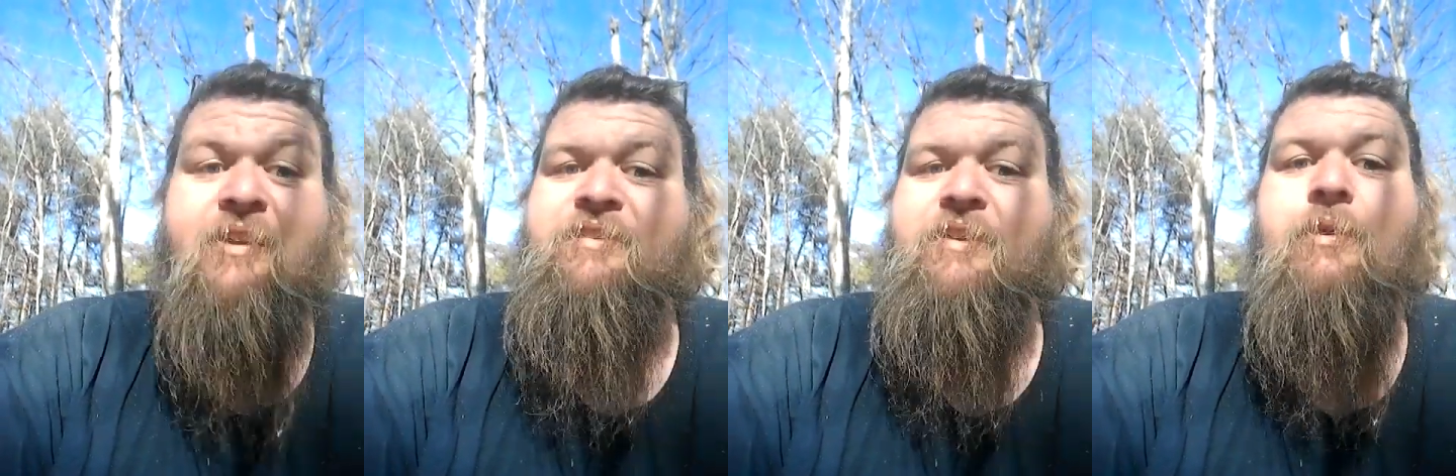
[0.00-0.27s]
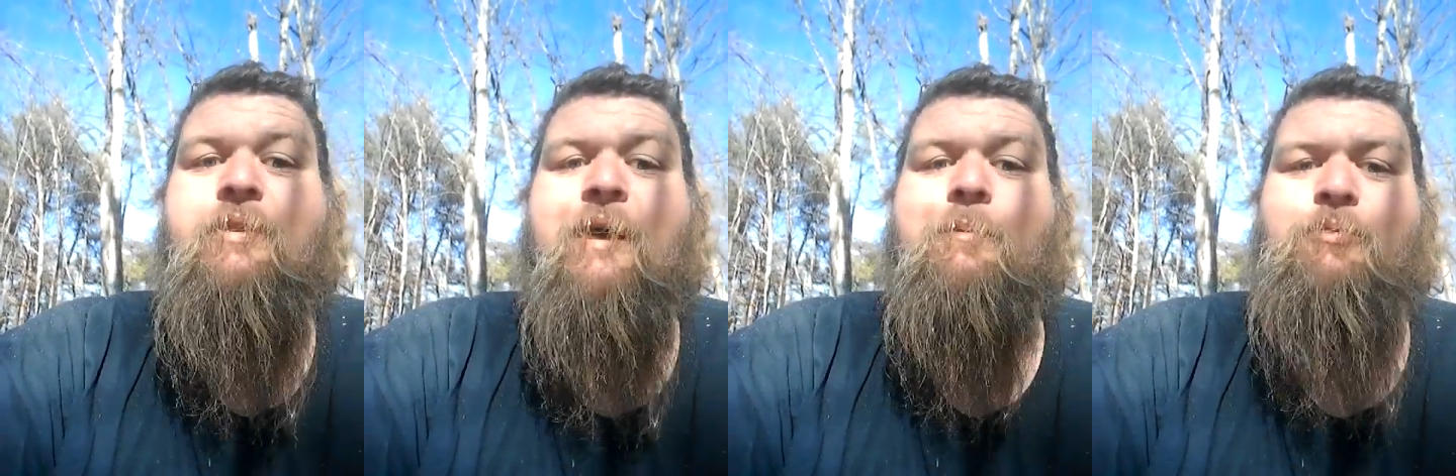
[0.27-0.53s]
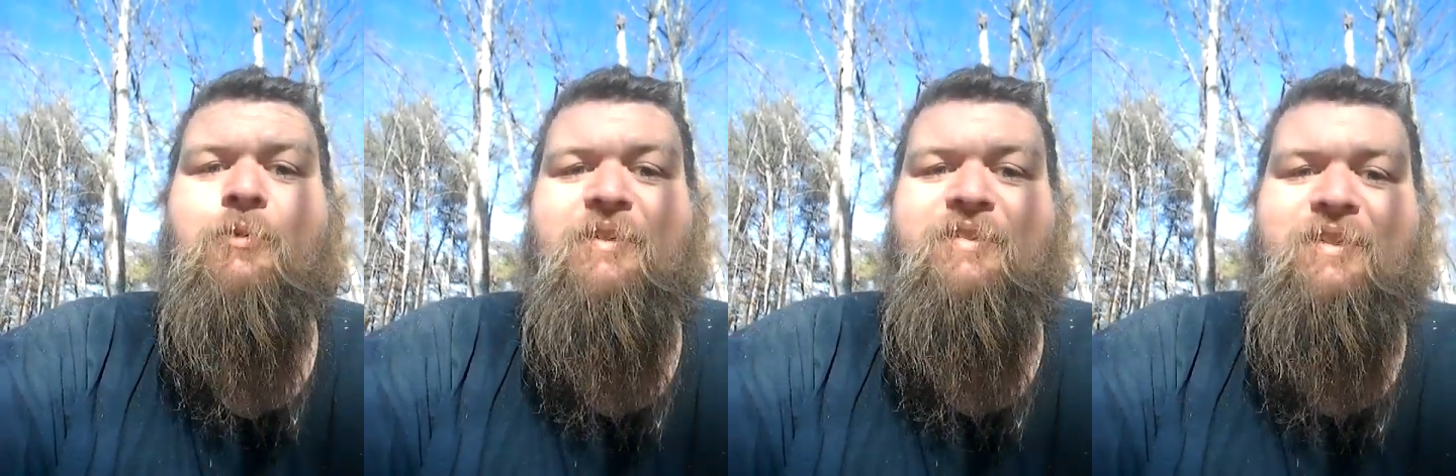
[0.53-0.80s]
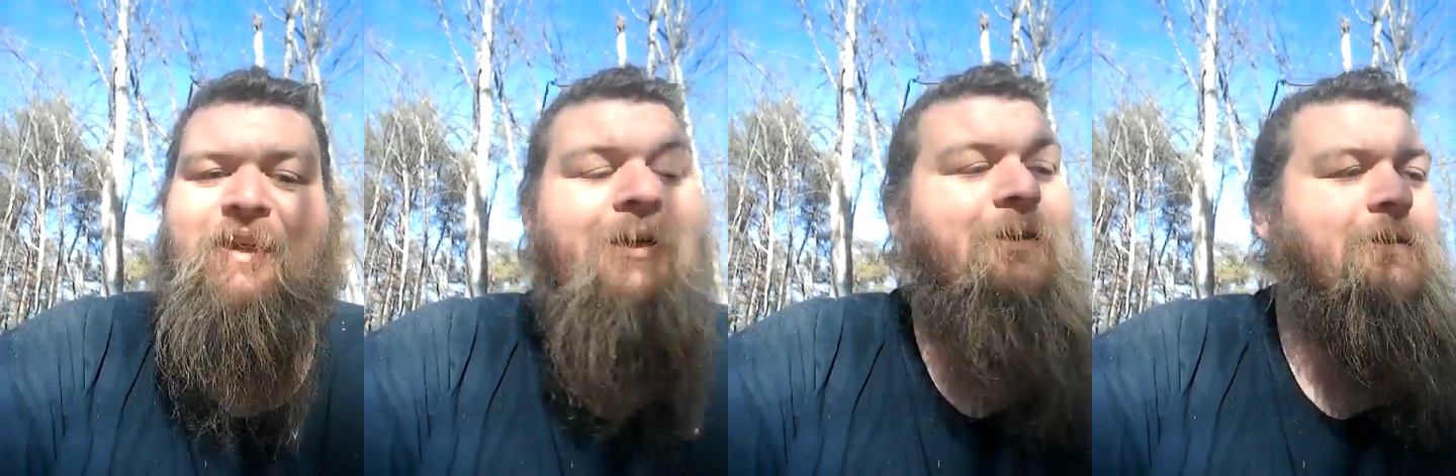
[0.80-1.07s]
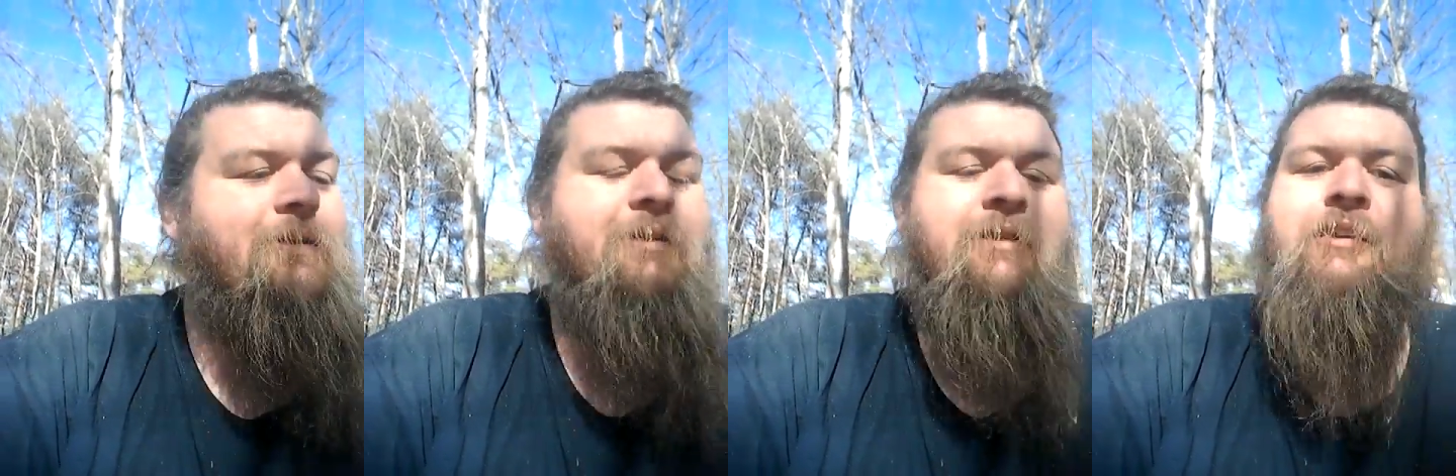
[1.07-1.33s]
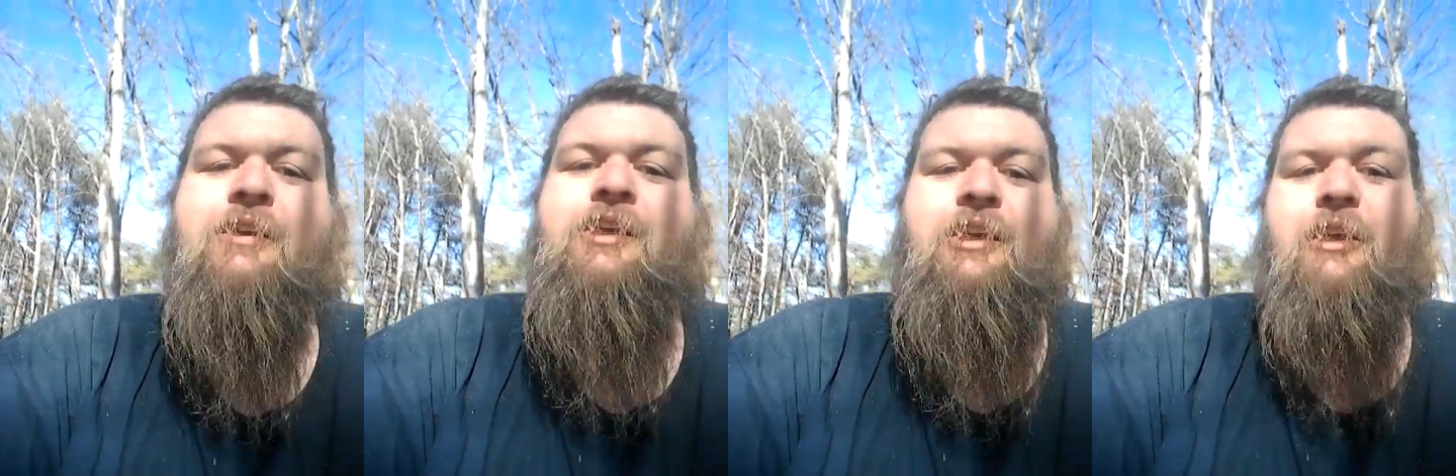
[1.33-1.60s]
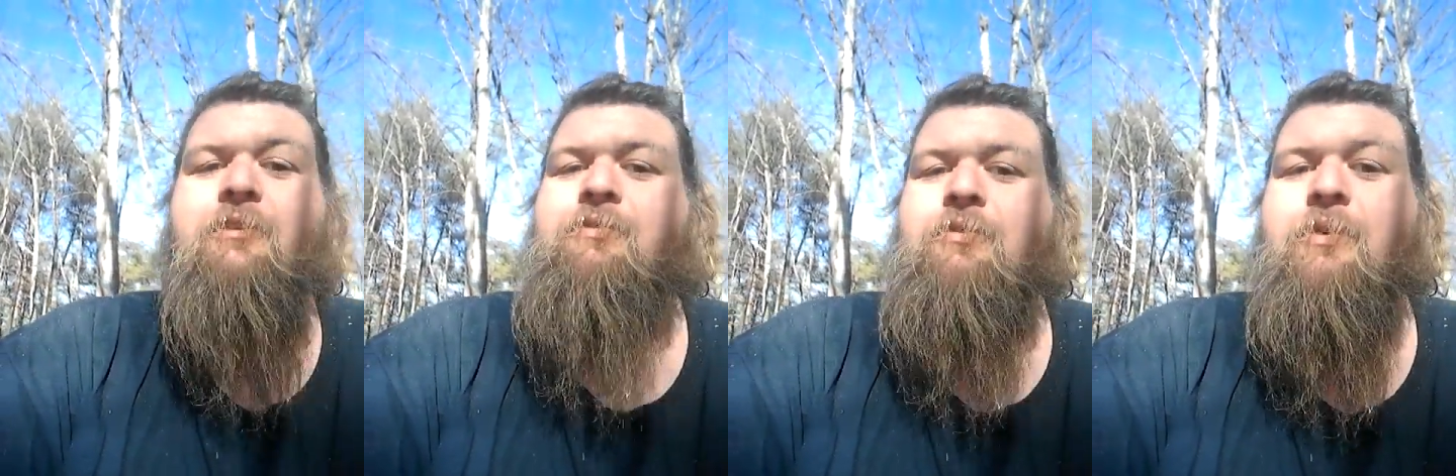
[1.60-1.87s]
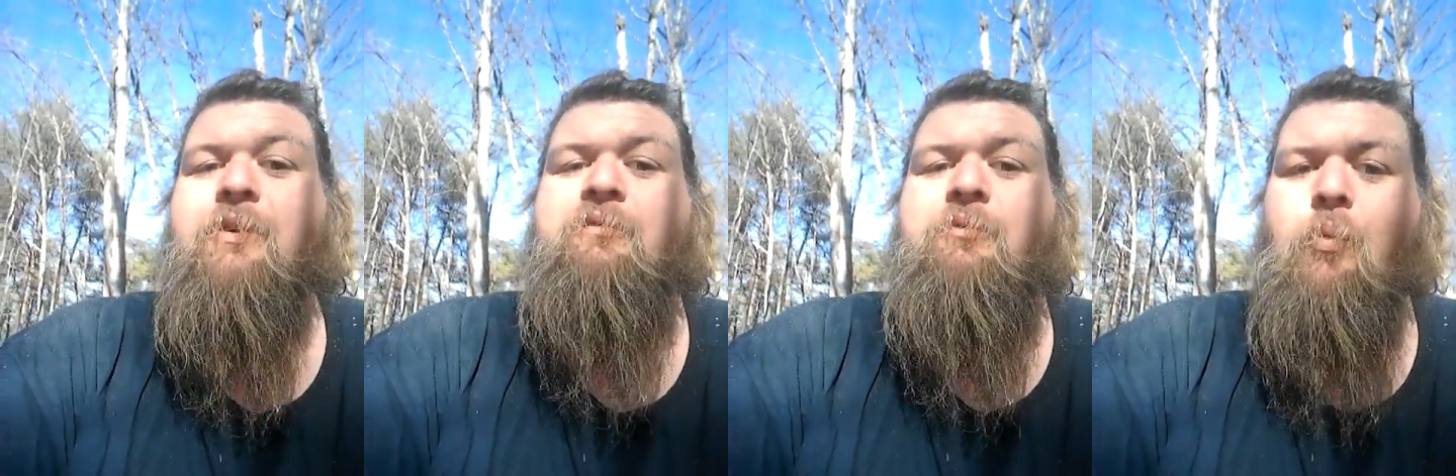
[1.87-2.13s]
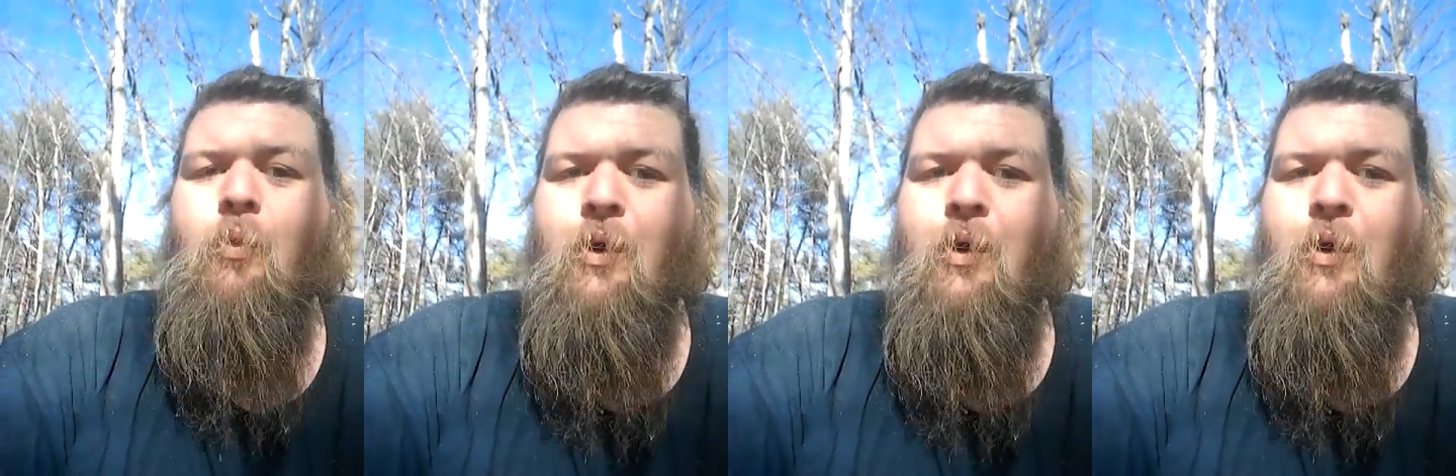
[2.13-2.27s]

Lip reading: So that pre-scouting, if you have